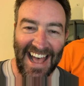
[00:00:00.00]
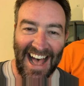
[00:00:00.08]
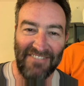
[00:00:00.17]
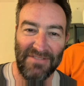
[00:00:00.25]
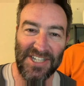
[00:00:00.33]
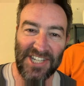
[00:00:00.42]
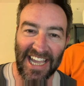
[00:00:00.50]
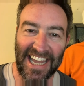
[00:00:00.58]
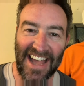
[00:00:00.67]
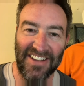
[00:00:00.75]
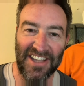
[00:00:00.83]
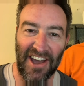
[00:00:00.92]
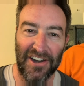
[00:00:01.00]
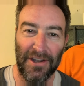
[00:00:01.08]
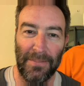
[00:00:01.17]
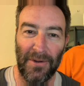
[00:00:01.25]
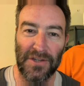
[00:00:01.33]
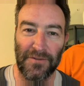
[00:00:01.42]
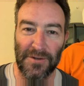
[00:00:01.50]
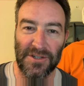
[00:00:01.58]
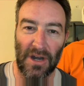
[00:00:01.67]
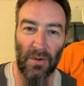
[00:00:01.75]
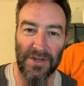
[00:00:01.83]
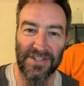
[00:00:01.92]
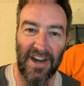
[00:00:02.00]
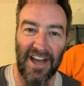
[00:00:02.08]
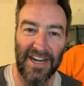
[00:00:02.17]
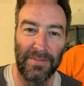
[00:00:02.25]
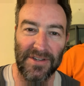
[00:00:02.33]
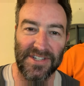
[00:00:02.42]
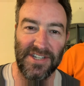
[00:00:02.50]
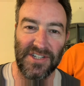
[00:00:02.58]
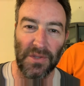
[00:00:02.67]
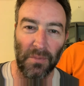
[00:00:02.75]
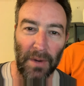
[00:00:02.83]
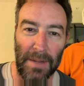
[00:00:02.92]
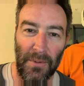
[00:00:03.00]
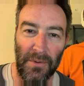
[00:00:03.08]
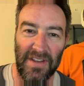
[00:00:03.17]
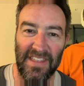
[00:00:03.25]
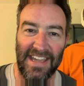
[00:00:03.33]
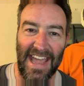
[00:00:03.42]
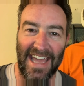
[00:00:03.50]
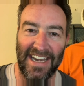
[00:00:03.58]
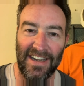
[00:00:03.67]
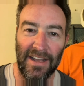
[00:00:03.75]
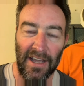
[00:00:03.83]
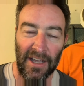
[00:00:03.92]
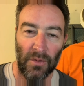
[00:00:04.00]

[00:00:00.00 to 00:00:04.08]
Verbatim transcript: I've been checking out the audiobooks for Star Wars on Audible since the reboot of the canon